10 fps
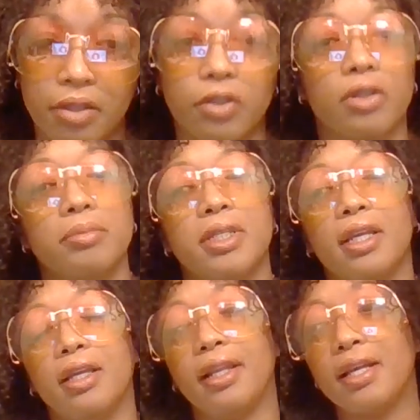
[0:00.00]
You know what I'm
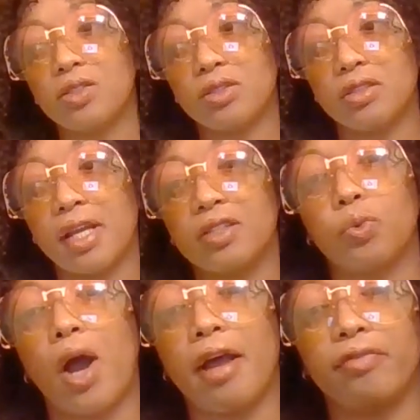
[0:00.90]
saying? And that's
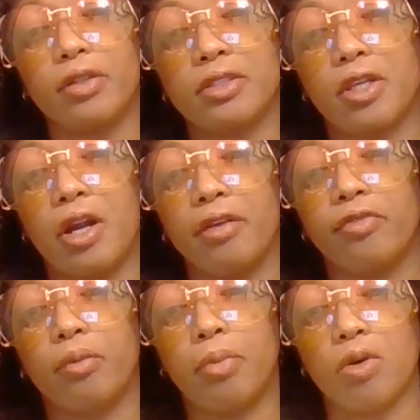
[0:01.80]
why I felt sorry
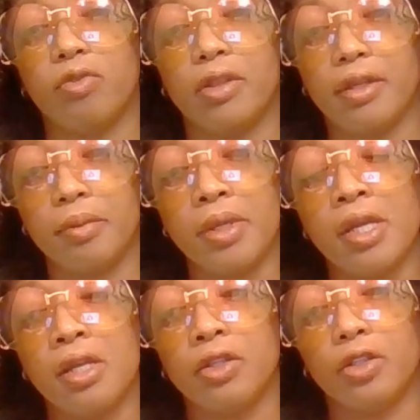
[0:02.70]
for both of them.
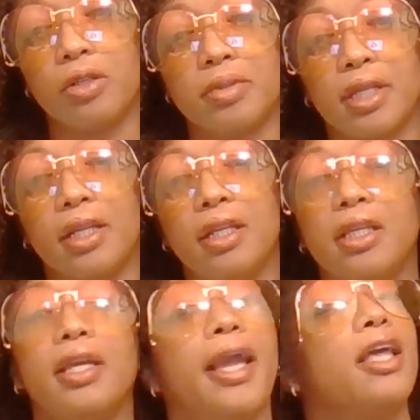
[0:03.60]
You know what I'm saying?
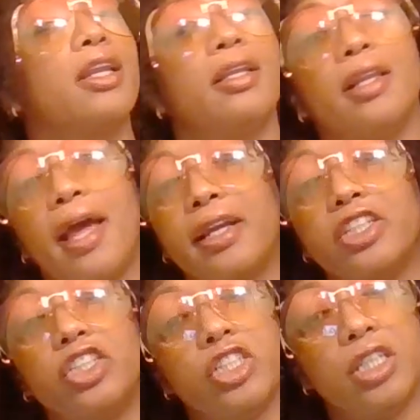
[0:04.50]
Nikki handled it like a
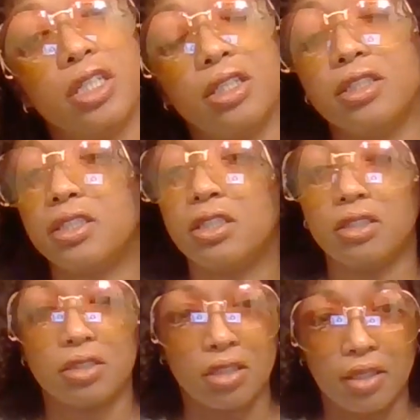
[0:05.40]
G.
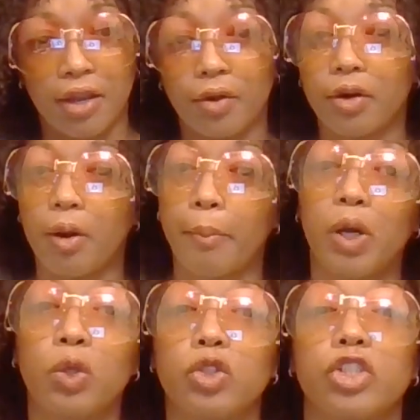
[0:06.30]
She held her
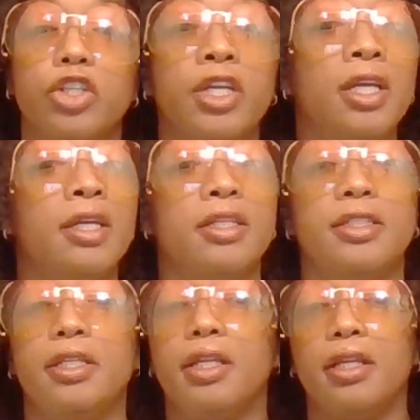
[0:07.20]
composure.
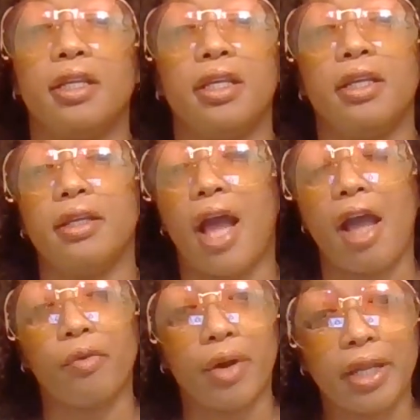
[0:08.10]
She didn't get
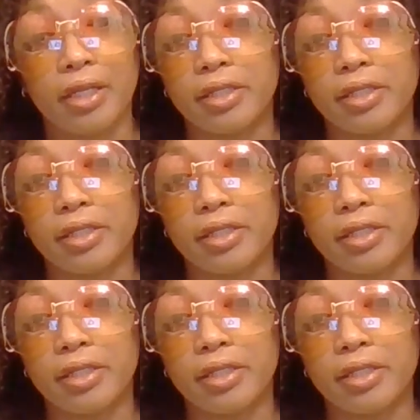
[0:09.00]
irate.